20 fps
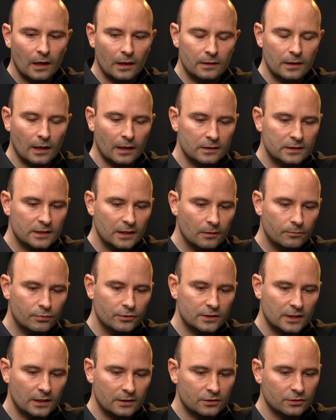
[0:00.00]
Cyber
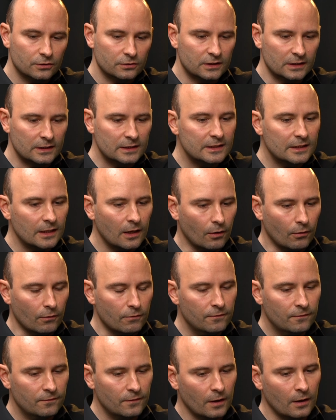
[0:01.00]
Essentials
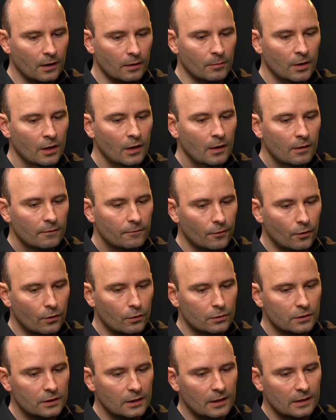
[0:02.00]
itself, for
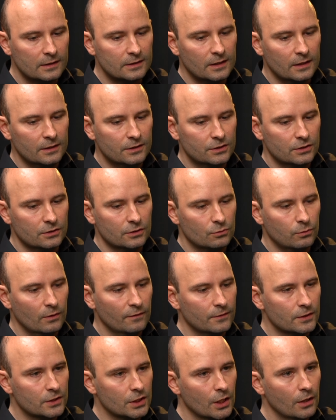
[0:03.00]
organisations
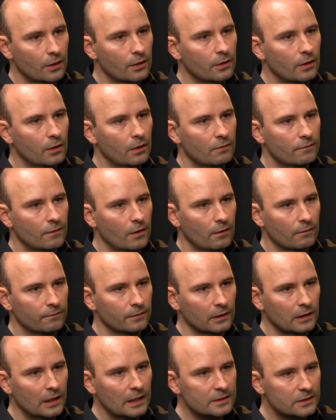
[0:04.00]
with a turnover of
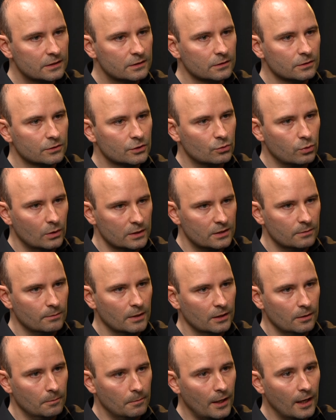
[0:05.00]
less than £20
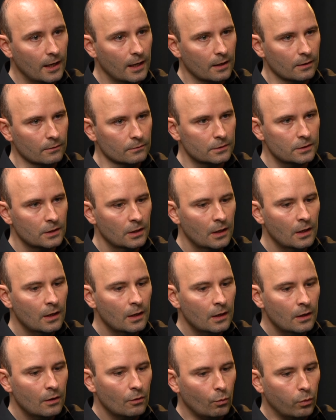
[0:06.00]
million,
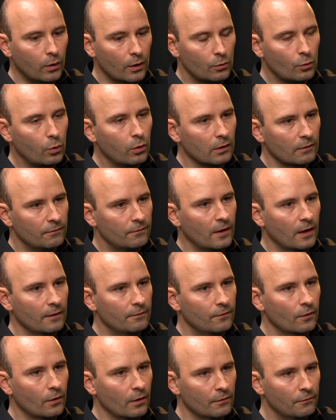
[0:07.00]
will qualify
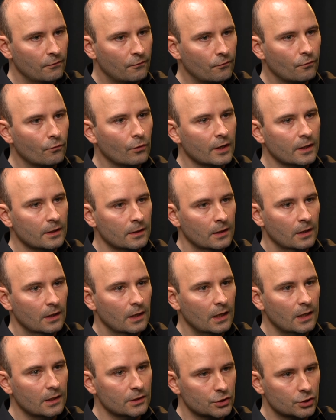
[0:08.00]
for a free
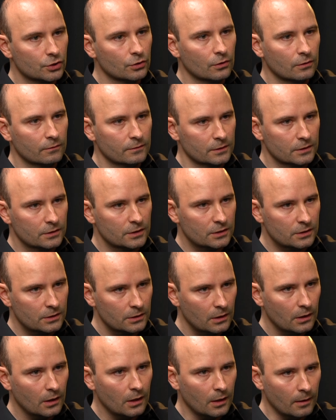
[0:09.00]
insurance
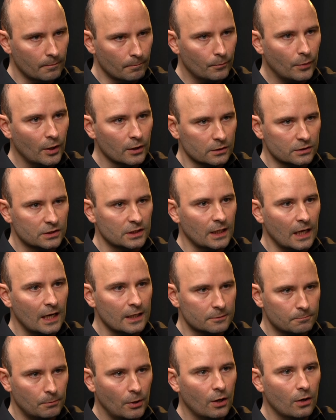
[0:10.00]
policy
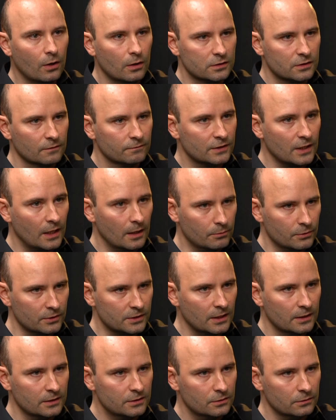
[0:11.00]
as part of Cyber
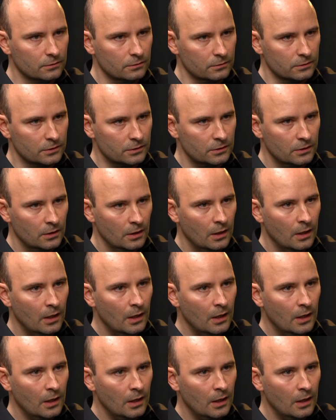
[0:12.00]
Essentials.